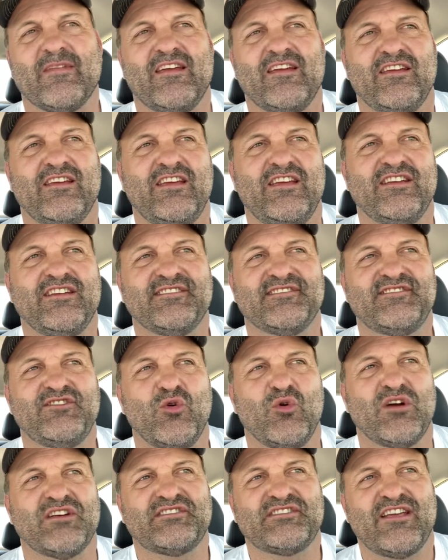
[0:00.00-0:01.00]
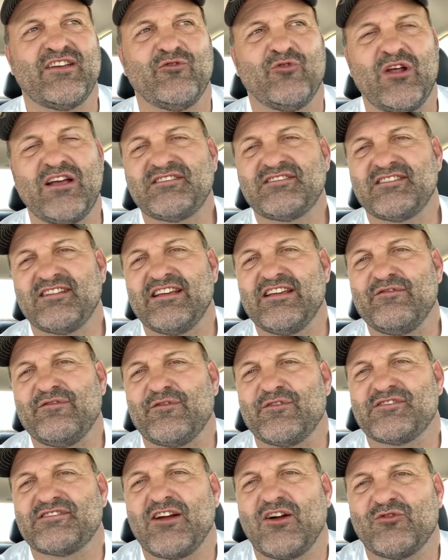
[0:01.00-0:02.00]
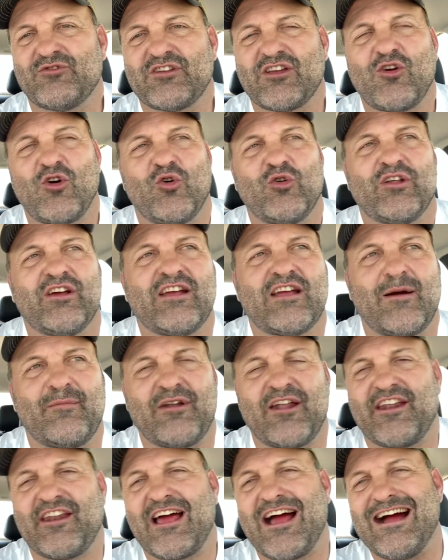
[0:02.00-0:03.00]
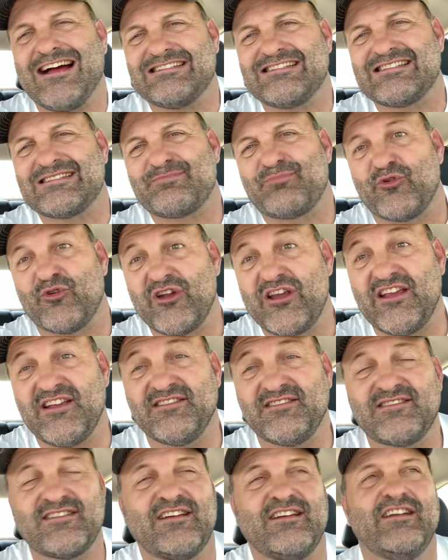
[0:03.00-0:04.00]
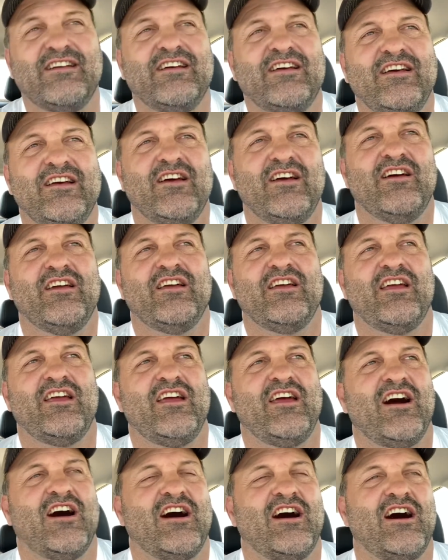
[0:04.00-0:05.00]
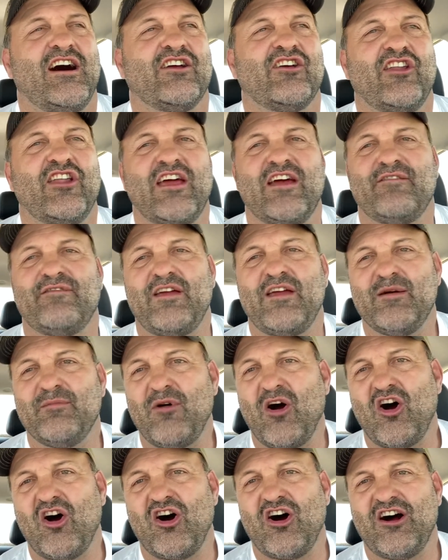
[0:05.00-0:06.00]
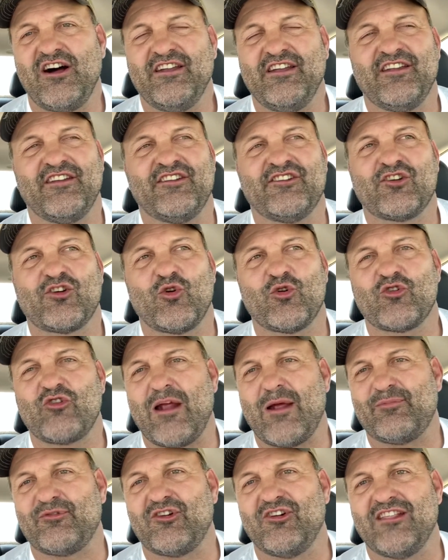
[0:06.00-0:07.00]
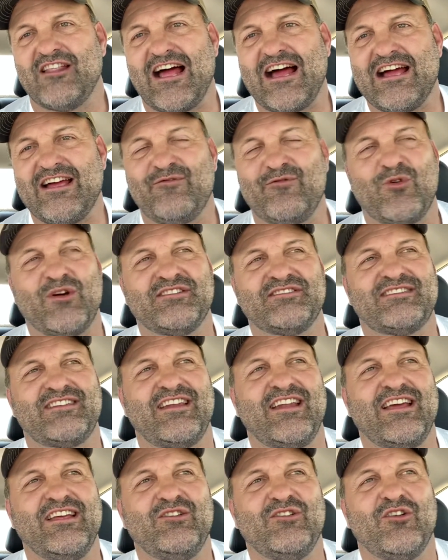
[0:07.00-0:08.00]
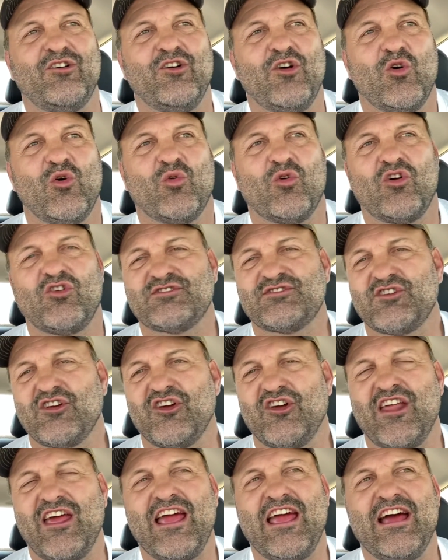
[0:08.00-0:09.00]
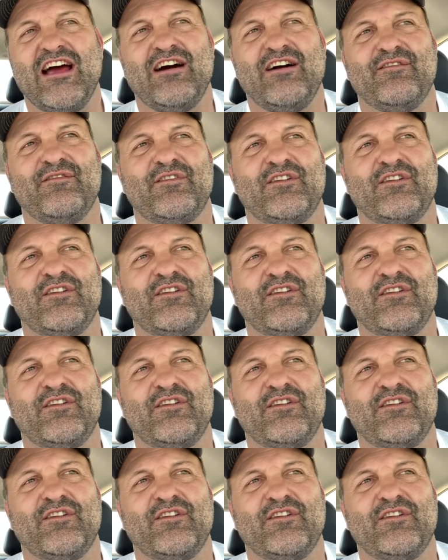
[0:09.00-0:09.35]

He is USA Wrestling for South Dakota, coming out of Hot Springs. Going to have him on the Dakota Grappler Live Wednesday night. We're also going to have